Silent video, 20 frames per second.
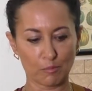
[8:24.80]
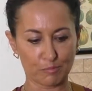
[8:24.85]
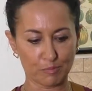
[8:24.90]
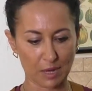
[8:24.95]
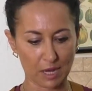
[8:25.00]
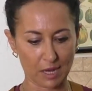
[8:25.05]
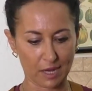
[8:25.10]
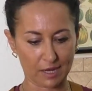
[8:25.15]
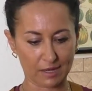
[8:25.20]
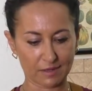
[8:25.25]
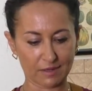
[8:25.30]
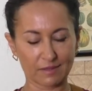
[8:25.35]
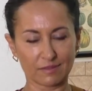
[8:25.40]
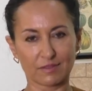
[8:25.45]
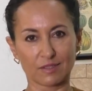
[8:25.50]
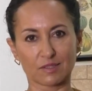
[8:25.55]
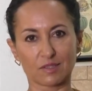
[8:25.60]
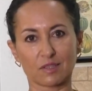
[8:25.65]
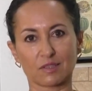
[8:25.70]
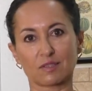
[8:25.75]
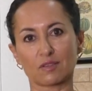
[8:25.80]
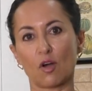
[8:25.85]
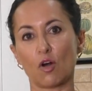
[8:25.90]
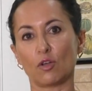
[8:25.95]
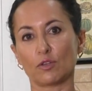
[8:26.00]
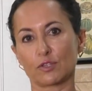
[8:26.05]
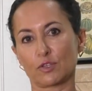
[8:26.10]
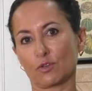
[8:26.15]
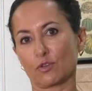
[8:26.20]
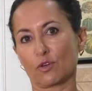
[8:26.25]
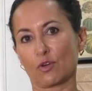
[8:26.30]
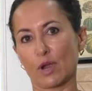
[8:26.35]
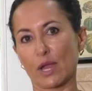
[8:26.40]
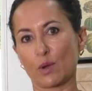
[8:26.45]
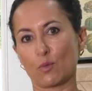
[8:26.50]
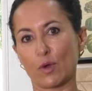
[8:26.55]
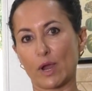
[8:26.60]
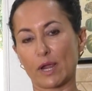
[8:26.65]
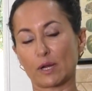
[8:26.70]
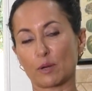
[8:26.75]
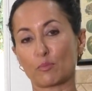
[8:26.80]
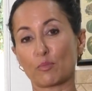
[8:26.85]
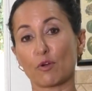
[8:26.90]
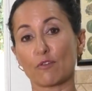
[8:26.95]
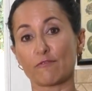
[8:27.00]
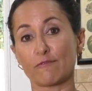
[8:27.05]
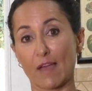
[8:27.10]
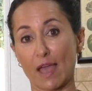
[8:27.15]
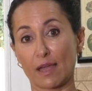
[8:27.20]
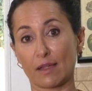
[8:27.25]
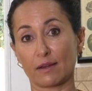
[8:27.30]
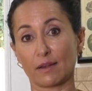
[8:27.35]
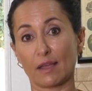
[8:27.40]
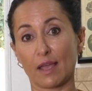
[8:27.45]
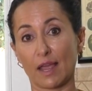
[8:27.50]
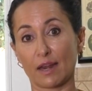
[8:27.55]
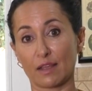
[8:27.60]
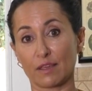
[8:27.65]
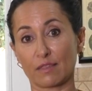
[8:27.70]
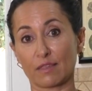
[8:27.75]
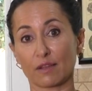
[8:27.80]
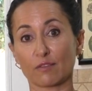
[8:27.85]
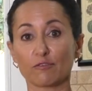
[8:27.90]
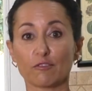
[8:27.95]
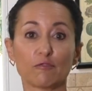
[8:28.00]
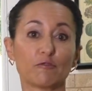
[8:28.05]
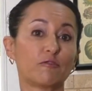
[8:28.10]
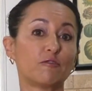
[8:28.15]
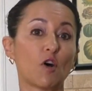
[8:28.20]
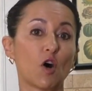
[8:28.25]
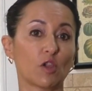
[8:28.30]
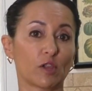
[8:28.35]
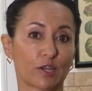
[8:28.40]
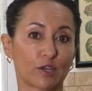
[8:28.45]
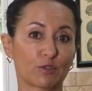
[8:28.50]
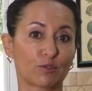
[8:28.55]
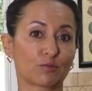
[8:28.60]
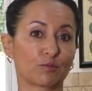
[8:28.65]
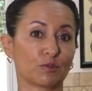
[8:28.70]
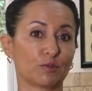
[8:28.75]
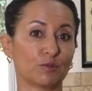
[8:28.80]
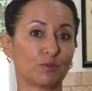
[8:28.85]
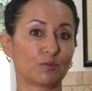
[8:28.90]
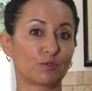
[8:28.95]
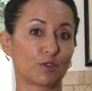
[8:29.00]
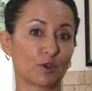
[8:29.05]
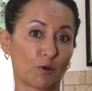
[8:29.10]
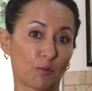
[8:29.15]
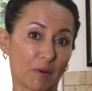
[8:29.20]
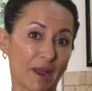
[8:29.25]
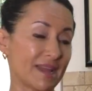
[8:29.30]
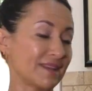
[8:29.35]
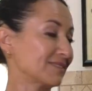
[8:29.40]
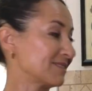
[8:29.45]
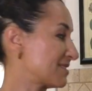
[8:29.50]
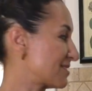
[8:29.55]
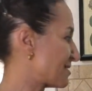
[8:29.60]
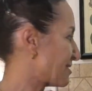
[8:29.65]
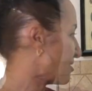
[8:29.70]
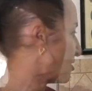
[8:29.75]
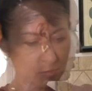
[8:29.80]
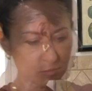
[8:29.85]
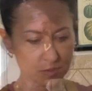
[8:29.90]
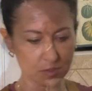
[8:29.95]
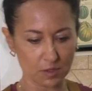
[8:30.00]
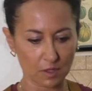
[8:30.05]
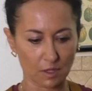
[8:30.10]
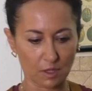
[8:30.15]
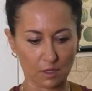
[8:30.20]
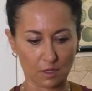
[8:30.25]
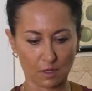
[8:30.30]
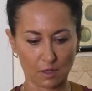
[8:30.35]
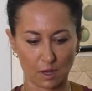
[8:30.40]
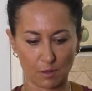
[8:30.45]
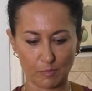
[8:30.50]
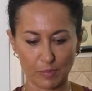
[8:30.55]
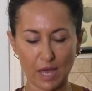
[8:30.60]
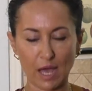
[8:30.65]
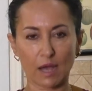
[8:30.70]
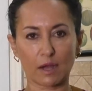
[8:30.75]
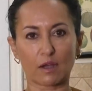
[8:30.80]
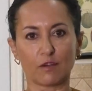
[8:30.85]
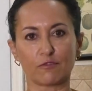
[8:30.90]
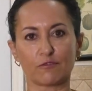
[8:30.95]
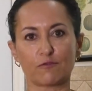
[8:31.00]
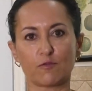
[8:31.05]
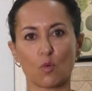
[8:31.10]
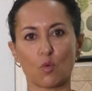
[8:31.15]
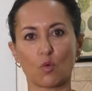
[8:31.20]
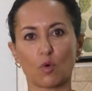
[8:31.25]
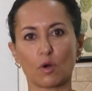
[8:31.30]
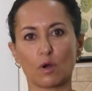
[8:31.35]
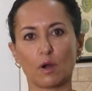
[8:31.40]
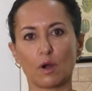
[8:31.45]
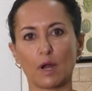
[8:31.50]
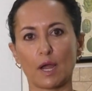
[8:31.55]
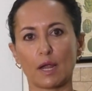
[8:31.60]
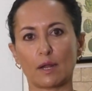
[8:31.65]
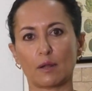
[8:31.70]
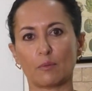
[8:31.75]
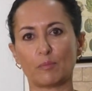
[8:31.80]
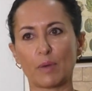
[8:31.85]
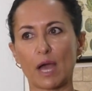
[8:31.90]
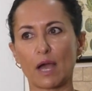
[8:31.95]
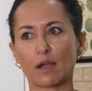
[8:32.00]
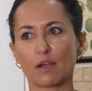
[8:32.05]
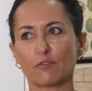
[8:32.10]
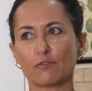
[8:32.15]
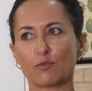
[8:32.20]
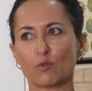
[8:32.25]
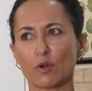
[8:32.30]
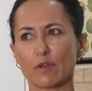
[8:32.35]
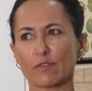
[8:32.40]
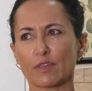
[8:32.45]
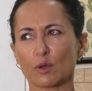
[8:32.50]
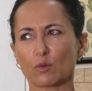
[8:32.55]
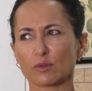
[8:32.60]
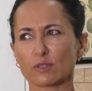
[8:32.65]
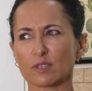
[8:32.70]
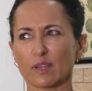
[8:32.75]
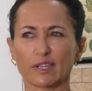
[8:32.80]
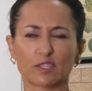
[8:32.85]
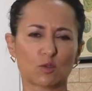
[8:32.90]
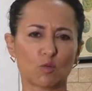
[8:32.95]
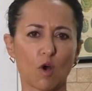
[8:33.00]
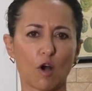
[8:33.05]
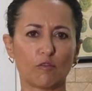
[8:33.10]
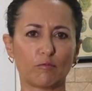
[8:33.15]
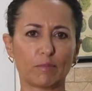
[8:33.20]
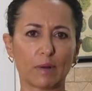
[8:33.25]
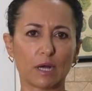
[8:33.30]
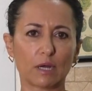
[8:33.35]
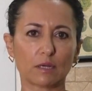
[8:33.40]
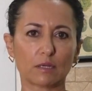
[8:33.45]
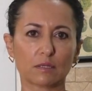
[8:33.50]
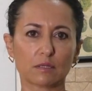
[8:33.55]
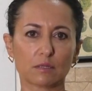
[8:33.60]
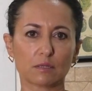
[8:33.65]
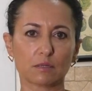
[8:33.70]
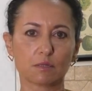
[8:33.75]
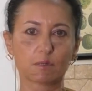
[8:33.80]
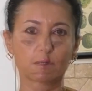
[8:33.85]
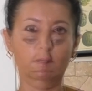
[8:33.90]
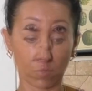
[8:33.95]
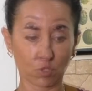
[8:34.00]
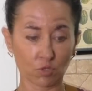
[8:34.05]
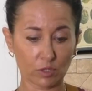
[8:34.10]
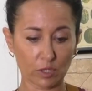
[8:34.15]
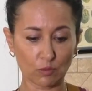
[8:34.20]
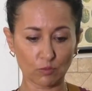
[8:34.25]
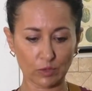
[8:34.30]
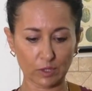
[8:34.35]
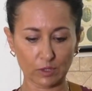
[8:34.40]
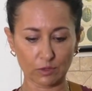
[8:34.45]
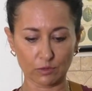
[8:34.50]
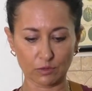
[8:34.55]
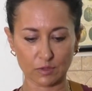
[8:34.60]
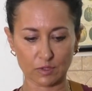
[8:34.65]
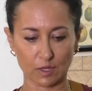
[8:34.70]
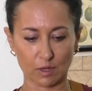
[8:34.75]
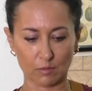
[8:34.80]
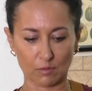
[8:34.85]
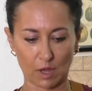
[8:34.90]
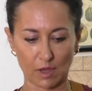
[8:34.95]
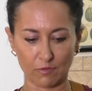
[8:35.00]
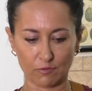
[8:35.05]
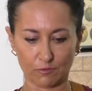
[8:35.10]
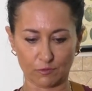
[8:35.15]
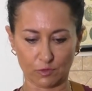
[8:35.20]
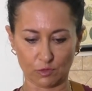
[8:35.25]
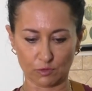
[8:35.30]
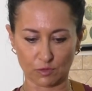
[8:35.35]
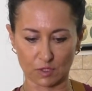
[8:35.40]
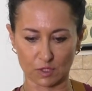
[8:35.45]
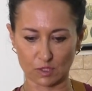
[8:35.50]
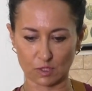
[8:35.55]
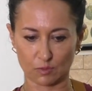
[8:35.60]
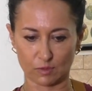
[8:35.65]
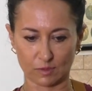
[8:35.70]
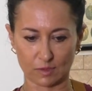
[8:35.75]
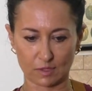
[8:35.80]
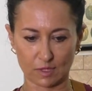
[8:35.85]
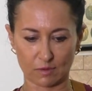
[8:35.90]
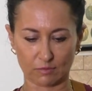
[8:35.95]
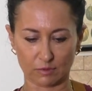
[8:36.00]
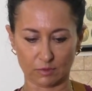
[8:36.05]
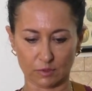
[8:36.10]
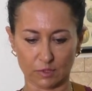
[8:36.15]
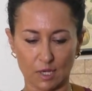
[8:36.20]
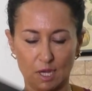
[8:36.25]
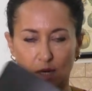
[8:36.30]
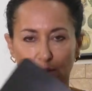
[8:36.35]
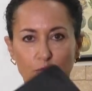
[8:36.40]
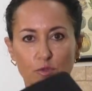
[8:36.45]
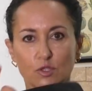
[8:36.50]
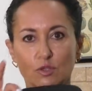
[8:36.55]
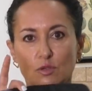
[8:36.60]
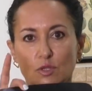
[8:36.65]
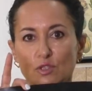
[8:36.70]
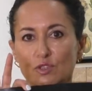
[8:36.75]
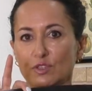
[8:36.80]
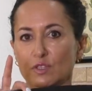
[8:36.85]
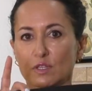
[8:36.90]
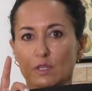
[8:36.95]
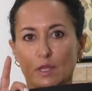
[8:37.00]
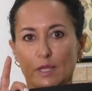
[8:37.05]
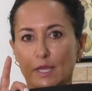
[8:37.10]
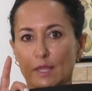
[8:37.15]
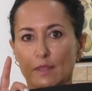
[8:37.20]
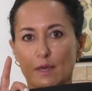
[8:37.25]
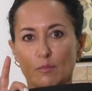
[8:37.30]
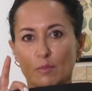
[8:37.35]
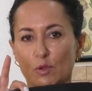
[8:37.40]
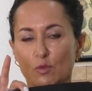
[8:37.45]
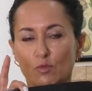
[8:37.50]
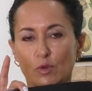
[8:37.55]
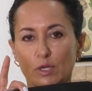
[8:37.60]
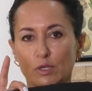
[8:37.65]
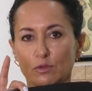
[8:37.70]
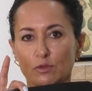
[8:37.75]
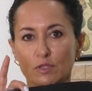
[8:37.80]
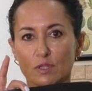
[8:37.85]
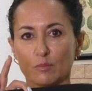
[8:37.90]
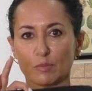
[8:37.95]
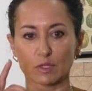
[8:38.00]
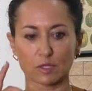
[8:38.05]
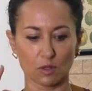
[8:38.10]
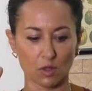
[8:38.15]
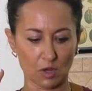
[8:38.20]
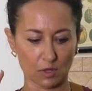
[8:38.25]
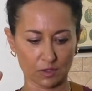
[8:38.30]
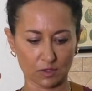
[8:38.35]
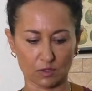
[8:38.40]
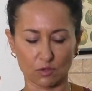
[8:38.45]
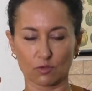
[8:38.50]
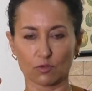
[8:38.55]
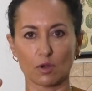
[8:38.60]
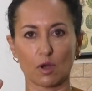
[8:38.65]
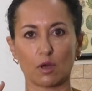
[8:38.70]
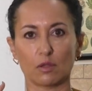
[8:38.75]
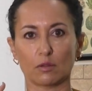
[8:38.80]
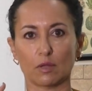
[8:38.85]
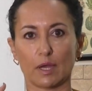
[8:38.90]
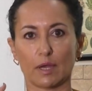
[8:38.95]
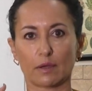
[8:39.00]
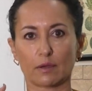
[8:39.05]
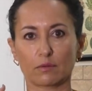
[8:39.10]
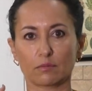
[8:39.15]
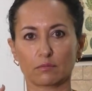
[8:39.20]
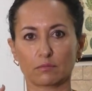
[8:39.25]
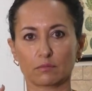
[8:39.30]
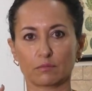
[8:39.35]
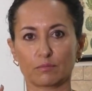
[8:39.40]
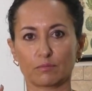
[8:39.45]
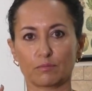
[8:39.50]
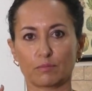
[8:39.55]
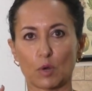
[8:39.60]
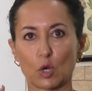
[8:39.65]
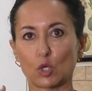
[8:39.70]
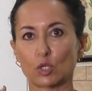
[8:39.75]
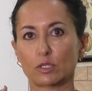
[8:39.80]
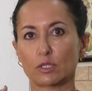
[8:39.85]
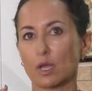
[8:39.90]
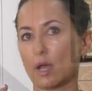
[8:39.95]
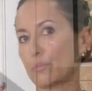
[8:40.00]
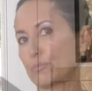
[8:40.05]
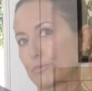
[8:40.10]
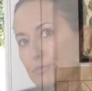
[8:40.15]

but this is also a great way to prevent anything from falling through the grates. It comes in a pack of four, and a pack of four I think was like twelve bucks. You can reuse them. I've used this one several times. You can just clean them and reuse them as long as they're not like burnt up.